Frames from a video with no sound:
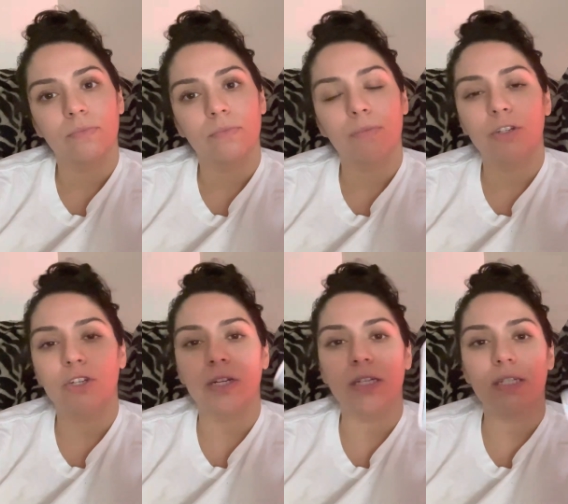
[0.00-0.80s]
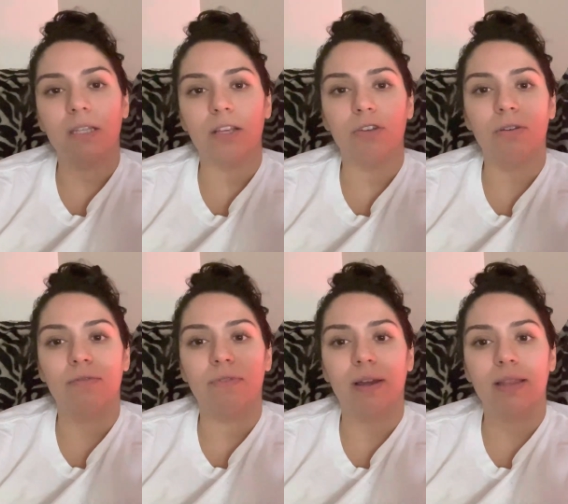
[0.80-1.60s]
But you're going to see that you can
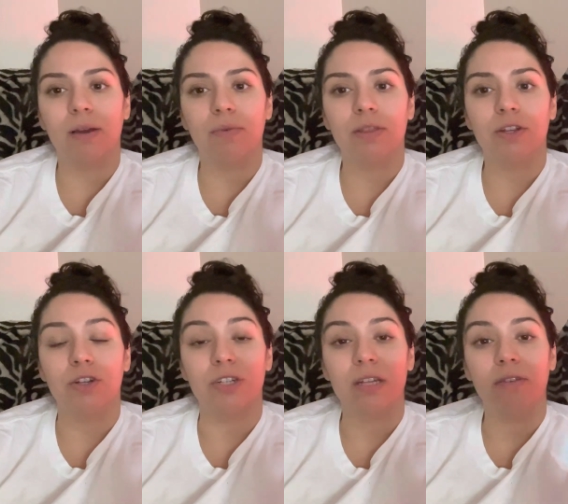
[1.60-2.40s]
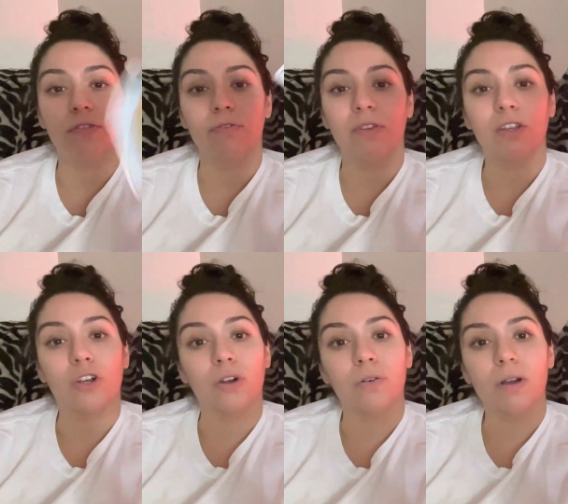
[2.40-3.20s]
find that within yourself. You fill
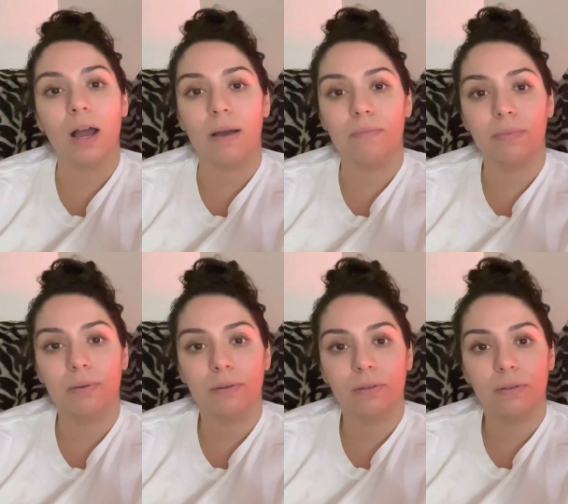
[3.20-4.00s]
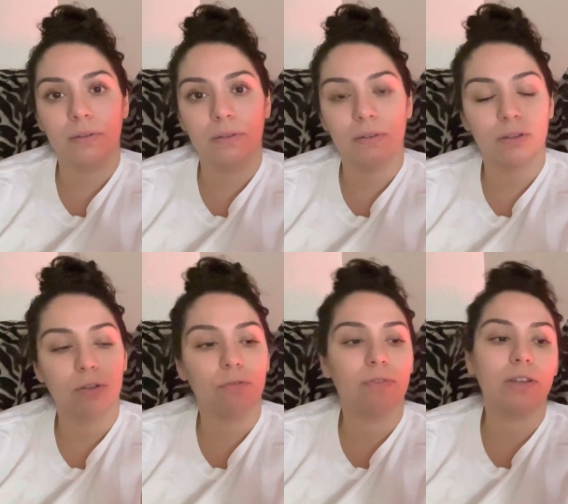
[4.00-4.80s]
your own cup.
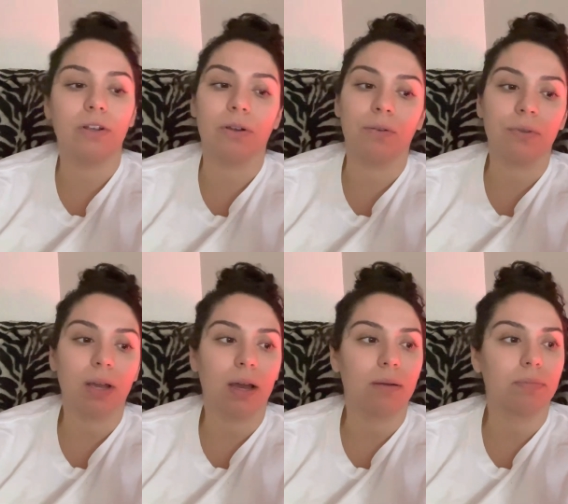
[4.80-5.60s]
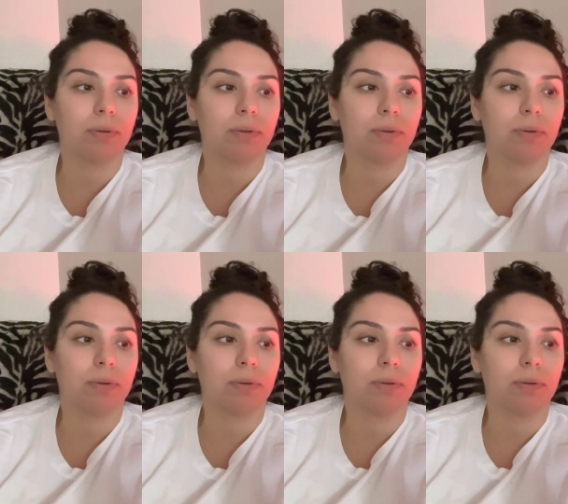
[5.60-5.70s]
You fill your own cup.